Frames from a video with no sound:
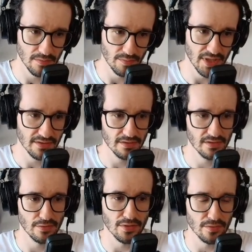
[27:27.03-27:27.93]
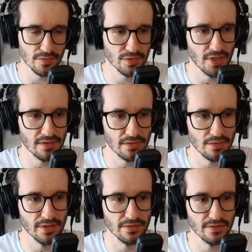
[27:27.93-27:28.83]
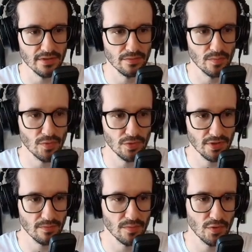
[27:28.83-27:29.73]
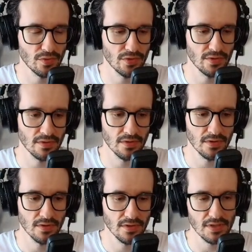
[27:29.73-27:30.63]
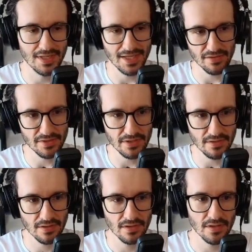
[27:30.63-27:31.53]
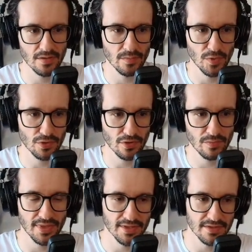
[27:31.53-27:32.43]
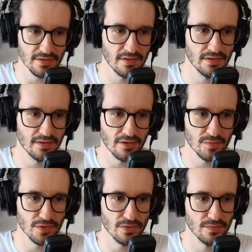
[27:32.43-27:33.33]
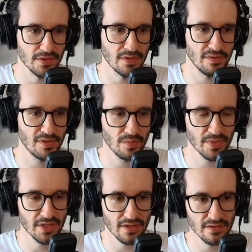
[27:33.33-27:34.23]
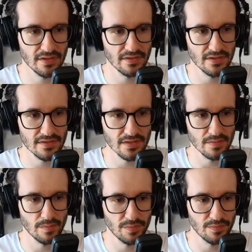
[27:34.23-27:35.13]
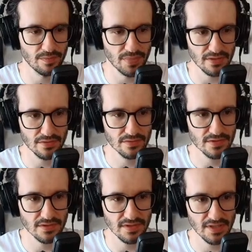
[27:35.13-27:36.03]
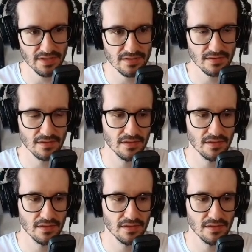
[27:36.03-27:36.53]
but there are also other that are more heavy, more complex in terms of the development, and that is the Python syntax